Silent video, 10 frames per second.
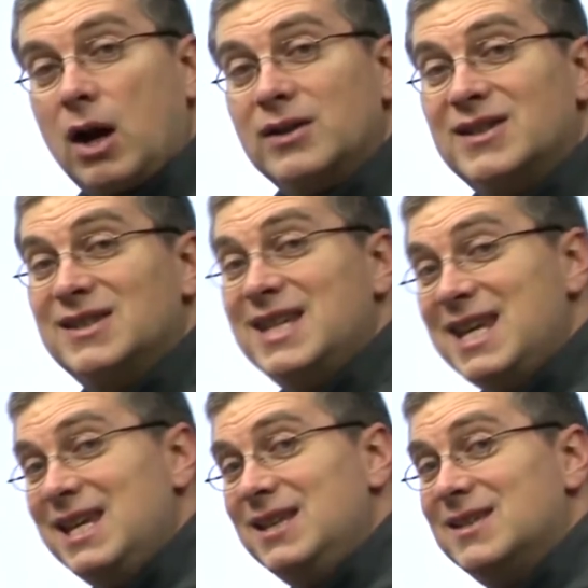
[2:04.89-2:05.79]
are
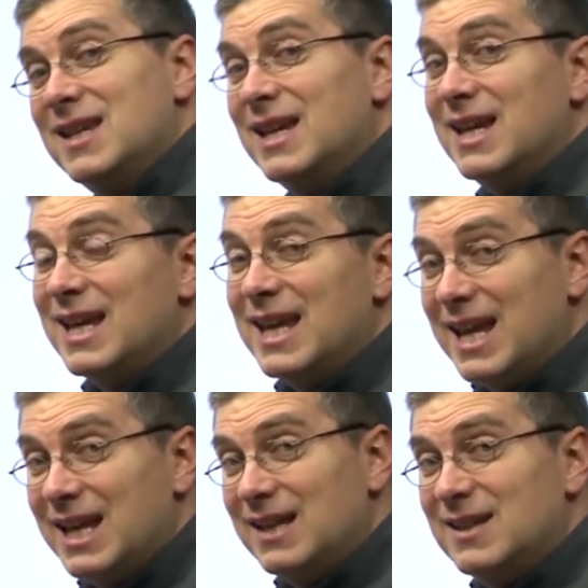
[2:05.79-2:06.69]
seeds
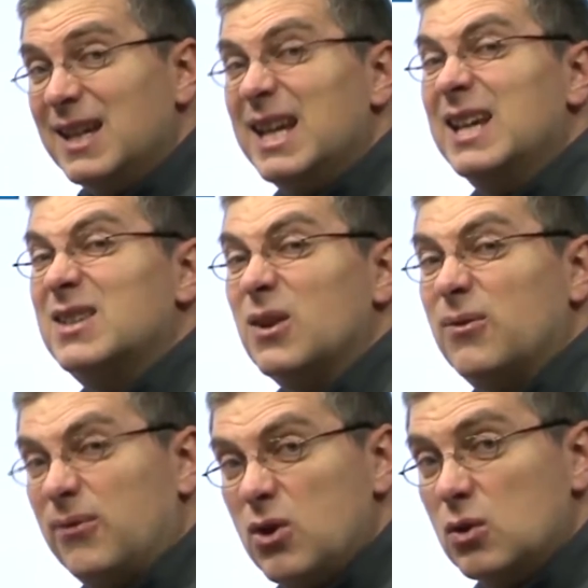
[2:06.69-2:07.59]
in it, it's a
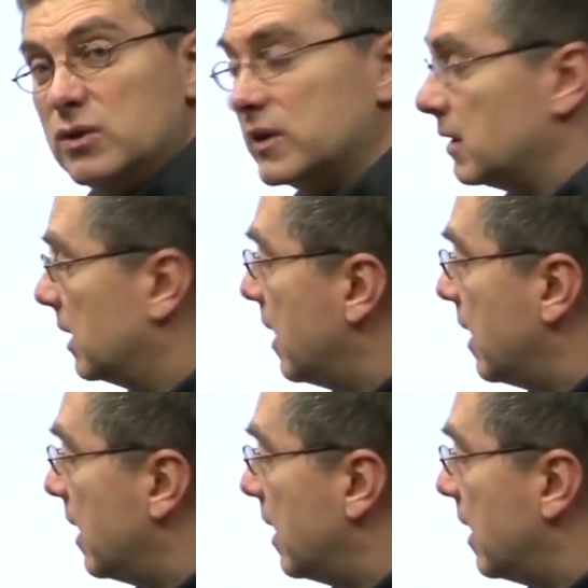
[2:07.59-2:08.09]
fruit.